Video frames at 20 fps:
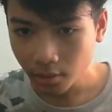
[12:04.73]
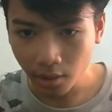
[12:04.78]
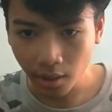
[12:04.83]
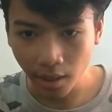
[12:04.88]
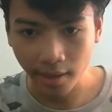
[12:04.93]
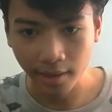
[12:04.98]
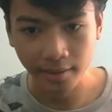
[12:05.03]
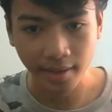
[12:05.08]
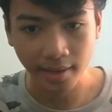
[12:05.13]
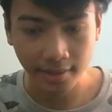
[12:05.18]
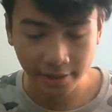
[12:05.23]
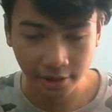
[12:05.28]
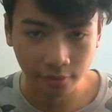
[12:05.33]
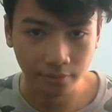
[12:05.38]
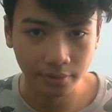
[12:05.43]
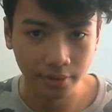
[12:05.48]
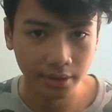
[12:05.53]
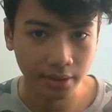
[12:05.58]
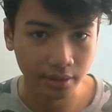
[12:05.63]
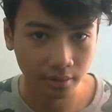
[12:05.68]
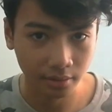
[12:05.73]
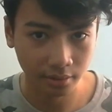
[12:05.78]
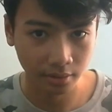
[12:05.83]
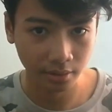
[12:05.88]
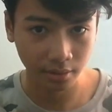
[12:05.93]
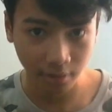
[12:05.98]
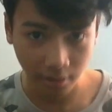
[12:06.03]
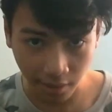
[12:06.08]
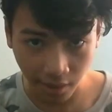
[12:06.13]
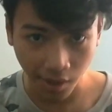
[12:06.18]
and actually
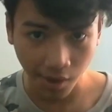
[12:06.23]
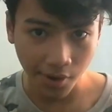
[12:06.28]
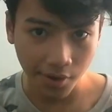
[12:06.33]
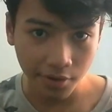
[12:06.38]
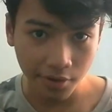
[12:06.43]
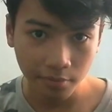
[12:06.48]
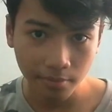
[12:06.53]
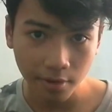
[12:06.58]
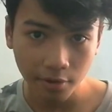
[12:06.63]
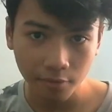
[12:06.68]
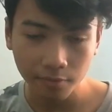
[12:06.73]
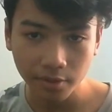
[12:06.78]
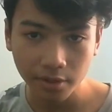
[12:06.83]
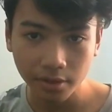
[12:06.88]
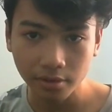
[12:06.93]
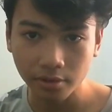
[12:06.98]
care about me.